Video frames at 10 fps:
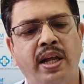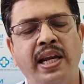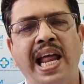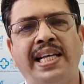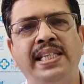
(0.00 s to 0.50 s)

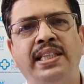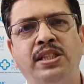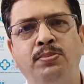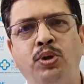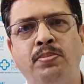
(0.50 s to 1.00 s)
relaxing
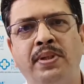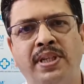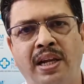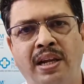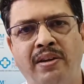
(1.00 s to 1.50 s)
the smooth
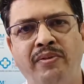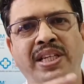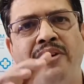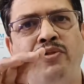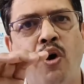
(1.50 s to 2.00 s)
muscle
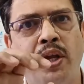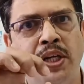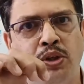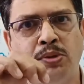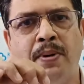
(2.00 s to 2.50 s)
which have
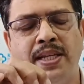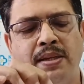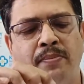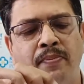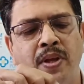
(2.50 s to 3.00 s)
gone into spasm.